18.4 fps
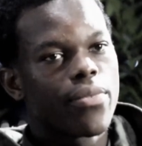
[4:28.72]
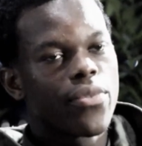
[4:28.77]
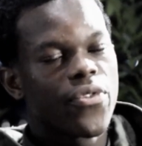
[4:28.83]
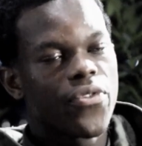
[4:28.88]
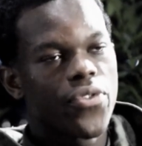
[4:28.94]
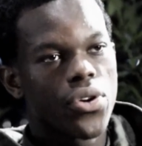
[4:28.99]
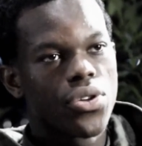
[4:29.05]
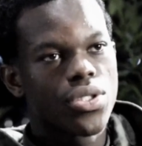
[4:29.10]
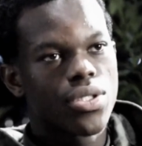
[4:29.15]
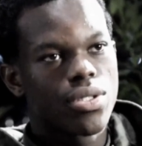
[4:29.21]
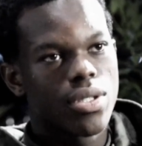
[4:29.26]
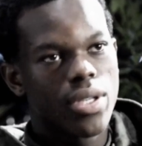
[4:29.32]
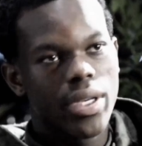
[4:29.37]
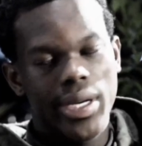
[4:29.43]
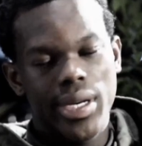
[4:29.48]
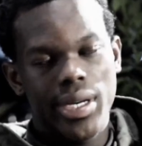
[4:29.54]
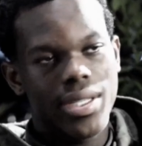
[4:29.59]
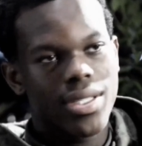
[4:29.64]
first
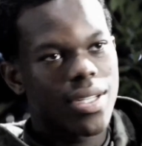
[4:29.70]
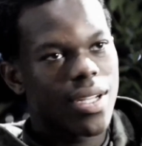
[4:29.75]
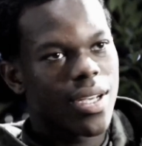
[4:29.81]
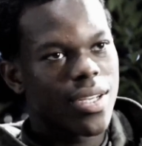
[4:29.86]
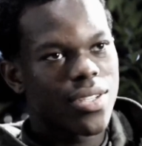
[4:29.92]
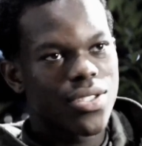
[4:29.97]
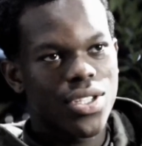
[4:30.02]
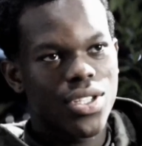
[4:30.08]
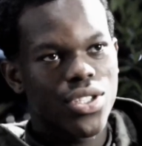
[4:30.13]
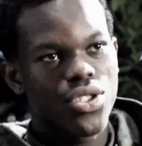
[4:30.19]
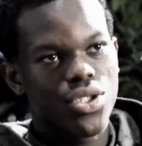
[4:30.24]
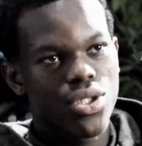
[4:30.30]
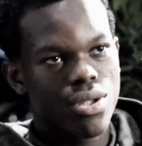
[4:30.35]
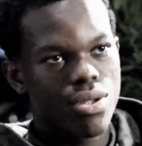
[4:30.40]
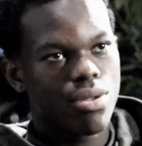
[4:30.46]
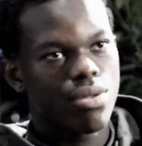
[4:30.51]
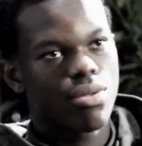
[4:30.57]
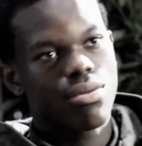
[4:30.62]
year is just
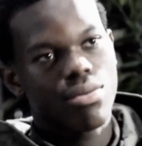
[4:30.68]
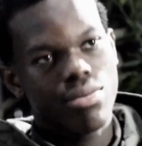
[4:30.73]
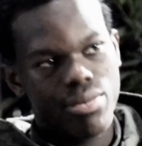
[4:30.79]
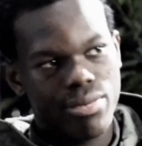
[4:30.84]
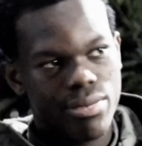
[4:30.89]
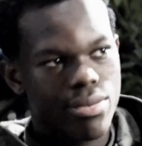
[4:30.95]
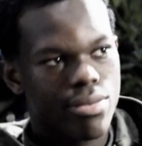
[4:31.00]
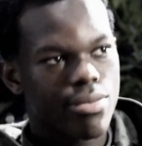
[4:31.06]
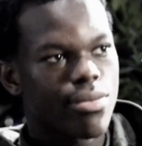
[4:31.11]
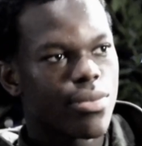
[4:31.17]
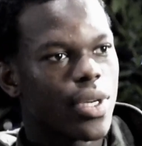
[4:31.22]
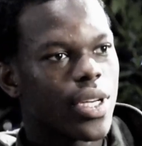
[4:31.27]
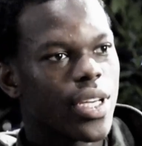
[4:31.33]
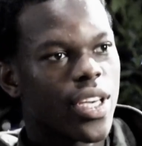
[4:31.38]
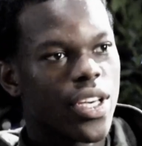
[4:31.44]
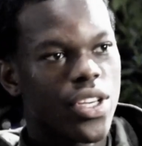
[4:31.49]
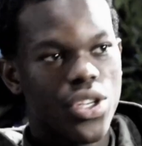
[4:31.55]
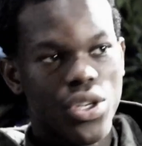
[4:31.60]
to
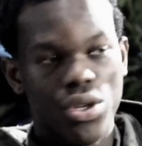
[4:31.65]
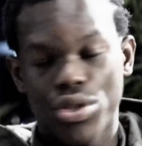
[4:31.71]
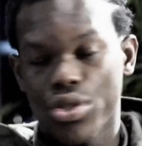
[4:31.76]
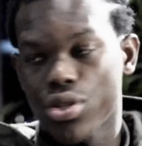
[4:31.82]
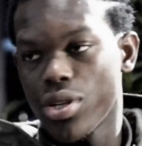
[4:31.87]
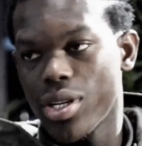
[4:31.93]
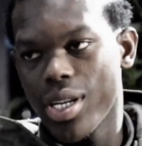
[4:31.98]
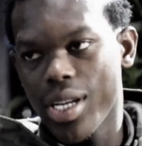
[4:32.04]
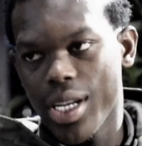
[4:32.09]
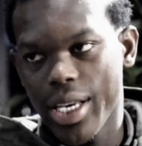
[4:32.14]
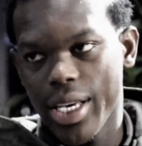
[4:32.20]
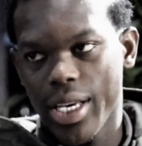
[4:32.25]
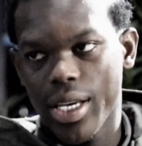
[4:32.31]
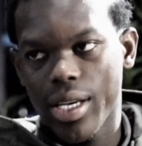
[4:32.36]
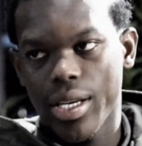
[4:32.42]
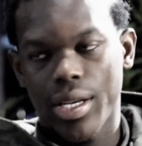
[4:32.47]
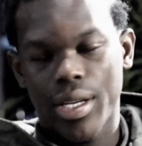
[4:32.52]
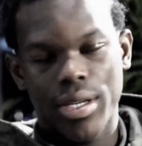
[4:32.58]
get used to the
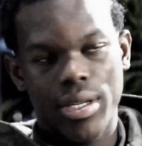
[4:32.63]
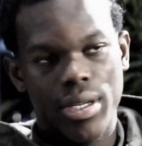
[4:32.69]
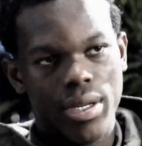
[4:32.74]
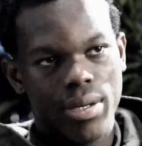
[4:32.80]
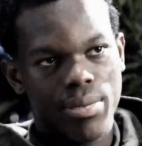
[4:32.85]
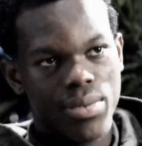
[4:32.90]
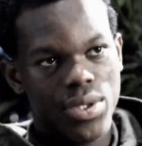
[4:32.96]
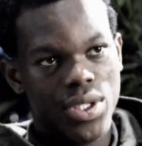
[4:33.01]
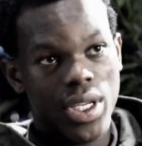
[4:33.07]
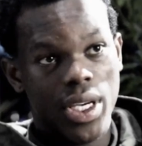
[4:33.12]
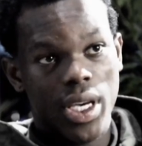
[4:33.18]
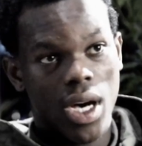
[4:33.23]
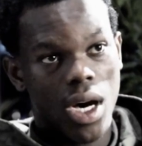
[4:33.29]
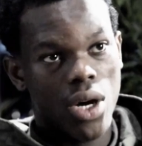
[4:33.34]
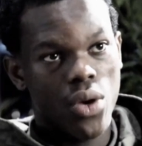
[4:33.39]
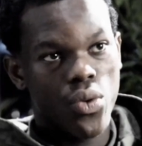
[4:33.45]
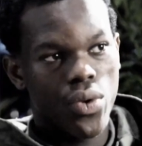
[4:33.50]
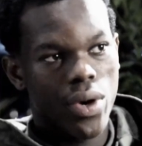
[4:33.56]
league and see
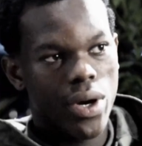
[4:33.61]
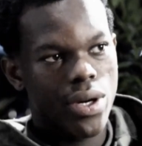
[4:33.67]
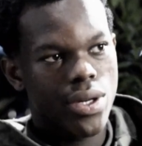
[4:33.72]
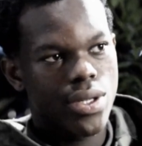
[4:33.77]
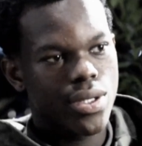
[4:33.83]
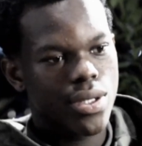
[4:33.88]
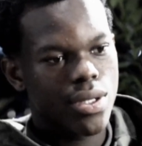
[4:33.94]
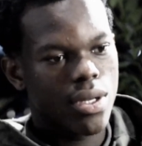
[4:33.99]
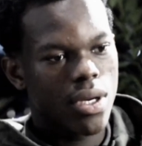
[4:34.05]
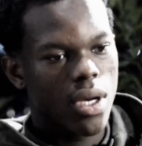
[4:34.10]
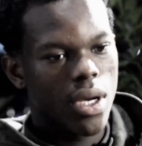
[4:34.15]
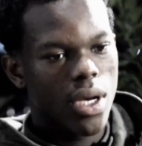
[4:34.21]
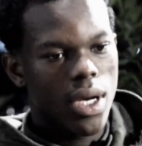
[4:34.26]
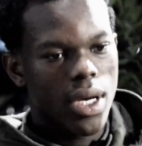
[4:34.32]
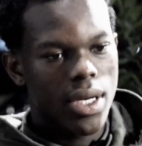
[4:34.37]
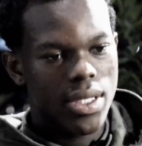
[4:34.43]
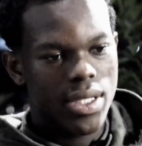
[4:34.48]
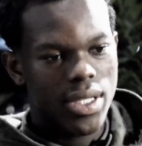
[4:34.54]
how it works
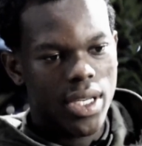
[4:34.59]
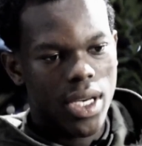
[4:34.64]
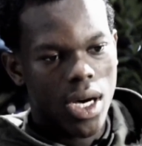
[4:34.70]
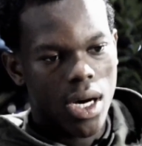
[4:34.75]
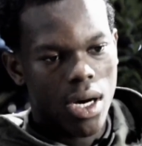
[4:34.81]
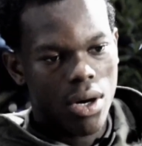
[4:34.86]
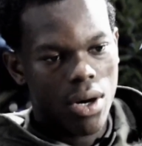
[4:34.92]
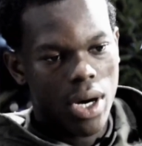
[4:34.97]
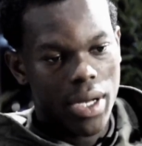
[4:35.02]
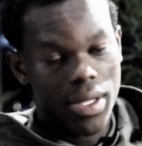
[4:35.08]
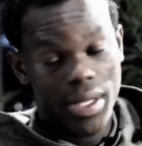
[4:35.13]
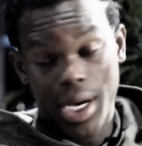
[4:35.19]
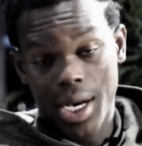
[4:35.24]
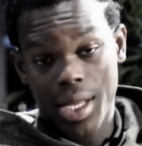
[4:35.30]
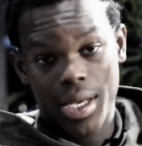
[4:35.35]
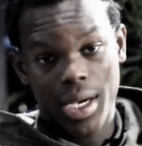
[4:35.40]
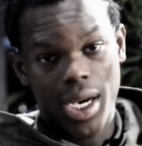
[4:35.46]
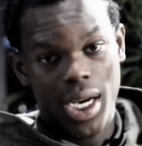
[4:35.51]
and see how the
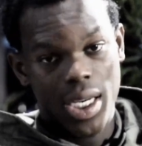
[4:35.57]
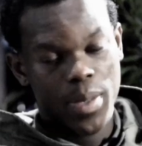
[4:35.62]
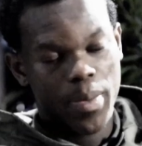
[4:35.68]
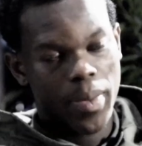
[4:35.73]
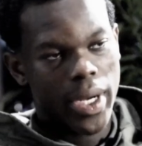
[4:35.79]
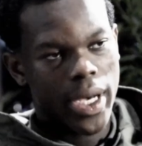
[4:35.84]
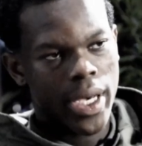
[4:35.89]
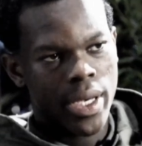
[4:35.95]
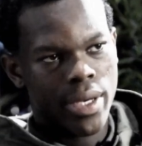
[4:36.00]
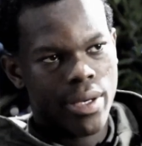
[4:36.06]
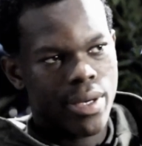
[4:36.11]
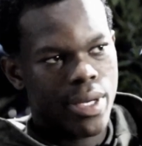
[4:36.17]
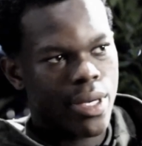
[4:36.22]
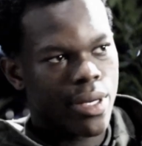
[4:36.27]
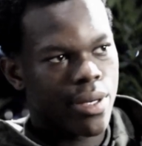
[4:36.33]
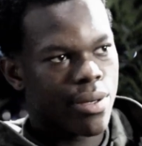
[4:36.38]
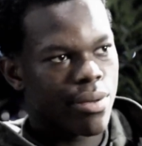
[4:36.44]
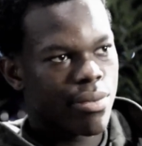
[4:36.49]
other guys play.
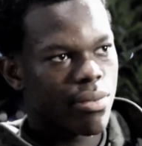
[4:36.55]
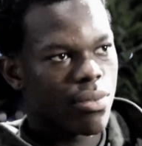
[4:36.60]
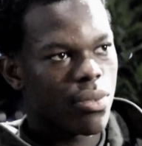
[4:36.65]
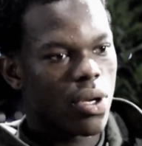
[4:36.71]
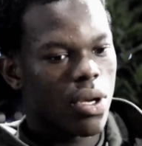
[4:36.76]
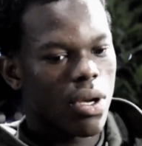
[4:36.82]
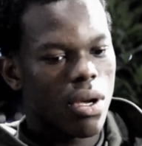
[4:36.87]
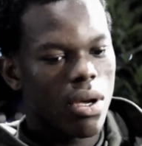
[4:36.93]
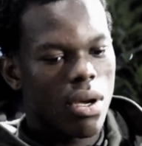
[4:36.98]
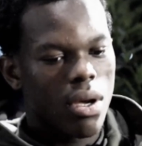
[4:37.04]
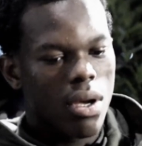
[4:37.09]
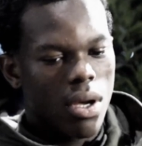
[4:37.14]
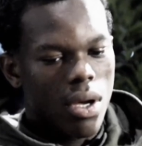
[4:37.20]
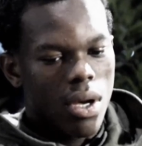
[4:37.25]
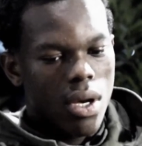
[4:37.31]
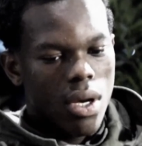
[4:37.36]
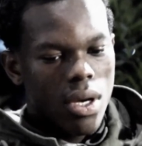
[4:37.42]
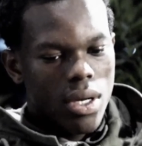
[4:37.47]
And
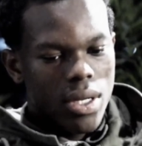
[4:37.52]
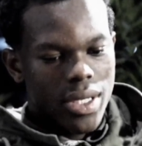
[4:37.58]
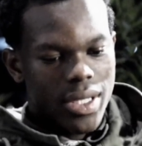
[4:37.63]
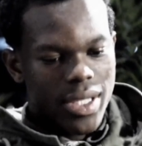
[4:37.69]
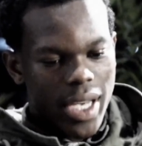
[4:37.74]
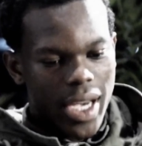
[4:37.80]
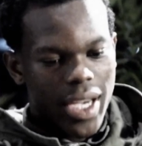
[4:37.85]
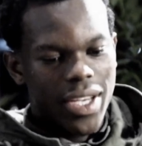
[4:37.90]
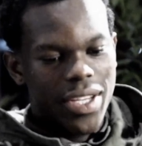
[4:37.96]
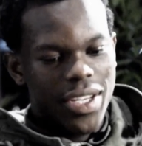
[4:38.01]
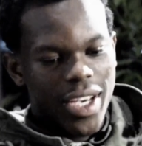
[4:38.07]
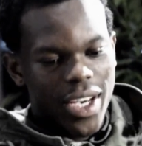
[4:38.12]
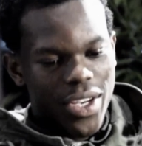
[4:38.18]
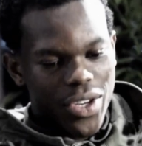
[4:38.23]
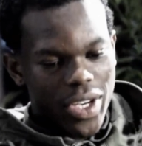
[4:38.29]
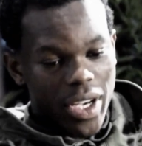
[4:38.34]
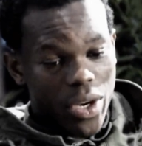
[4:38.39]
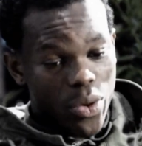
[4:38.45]
the second year
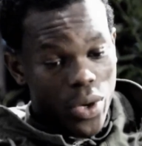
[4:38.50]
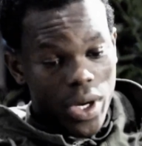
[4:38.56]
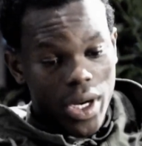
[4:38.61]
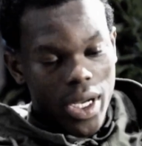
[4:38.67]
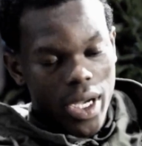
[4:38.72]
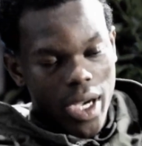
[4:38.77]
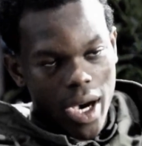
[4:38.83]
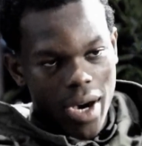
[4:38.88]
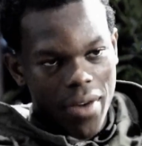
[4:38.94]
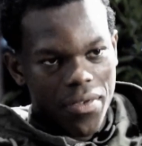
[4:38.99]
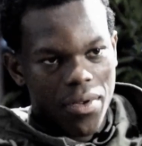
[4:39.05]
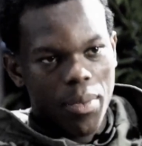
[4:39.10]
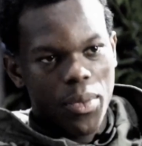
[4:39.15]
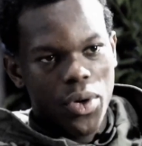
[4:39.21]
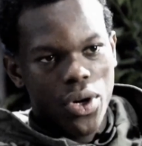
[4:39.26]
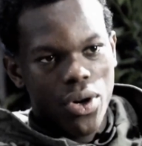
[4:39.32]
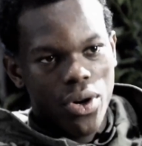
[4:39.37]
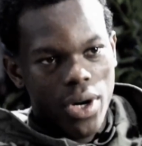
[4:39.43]
you get really
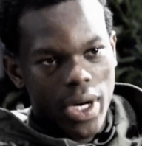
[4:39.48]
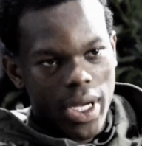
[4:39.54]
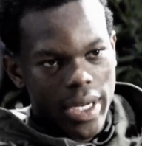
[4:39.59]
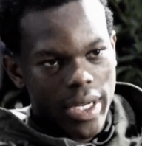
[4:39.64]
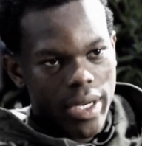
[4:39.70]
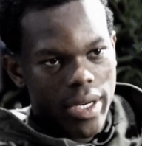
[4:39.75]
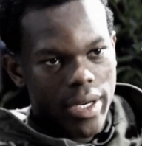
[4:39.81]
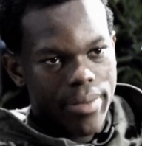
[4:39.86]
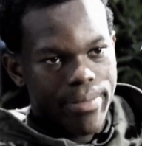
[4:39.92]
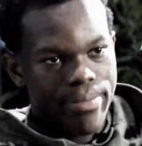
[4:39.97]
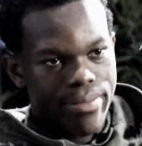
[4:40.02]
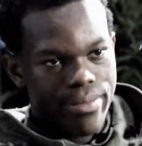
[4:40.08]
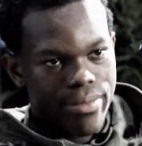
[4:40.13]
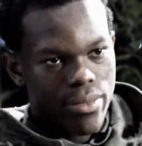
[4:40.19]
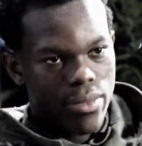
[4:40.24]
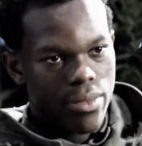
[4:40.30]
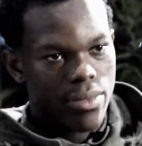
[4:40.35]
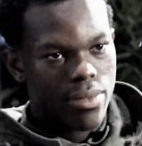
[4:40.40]
comfortable, and
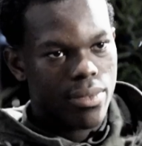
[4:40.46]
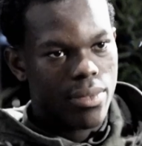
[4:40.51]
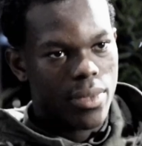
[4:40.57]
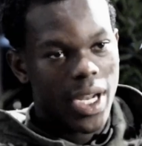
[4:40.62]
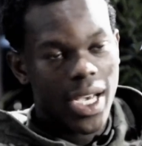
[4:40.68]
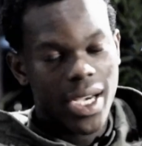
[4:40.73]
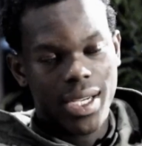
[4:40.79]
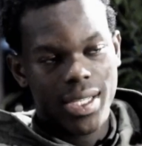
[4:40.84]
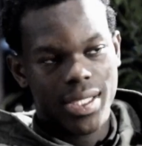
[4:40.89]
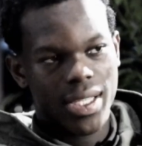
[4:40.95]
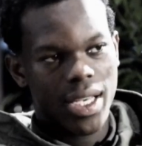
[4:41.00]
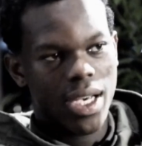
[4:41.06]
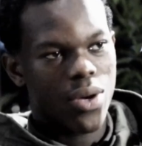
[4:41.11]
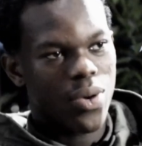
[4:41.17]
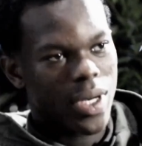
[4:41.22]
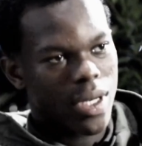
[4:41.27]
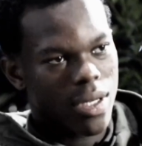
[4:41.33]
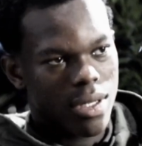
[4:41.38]
like I said,
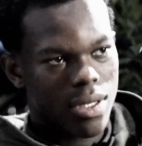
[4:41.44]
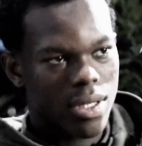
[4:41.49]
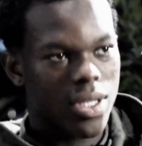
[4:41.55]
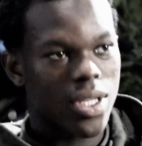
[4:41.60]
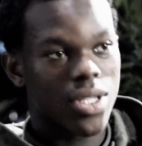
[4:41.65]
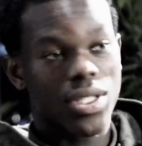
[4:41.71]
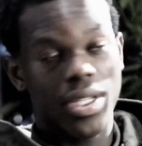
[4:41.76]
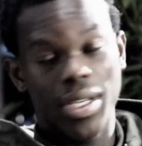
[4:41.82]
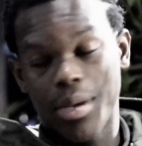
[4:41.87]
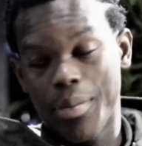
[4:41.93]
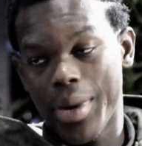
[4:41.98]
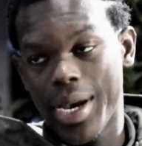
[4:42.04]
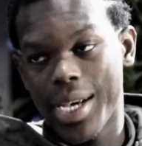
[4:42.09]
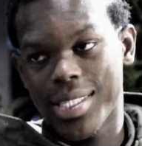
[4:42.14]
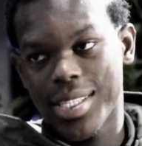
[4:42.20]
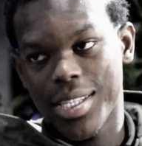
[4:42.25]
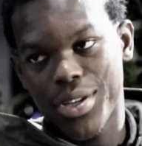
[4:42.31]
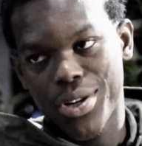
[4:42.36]
when the
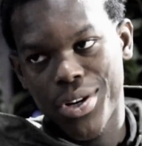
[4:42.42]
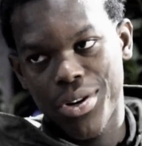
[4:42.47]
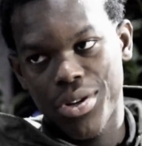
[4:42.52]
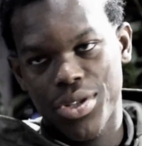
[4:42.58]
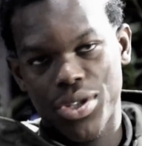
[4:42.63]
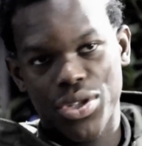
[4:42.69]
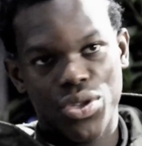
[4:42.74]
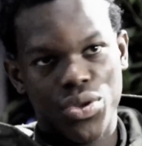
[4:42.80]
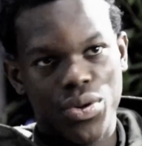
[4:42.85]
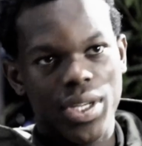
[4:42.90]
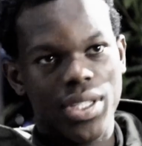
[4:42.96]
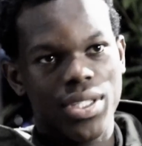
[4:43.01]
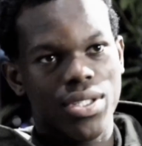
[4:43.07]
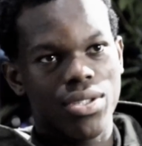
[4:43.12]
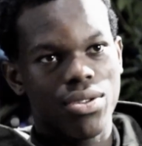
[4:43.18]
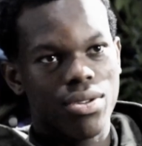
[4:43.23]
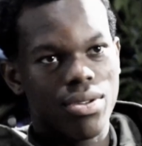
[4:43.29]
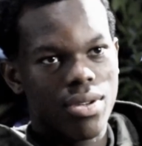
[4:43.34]
teammates and the coaches trust
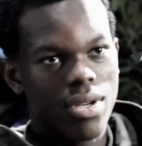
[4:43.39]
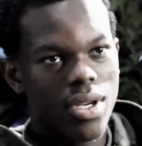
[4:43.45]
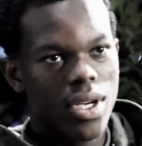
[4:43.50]
you,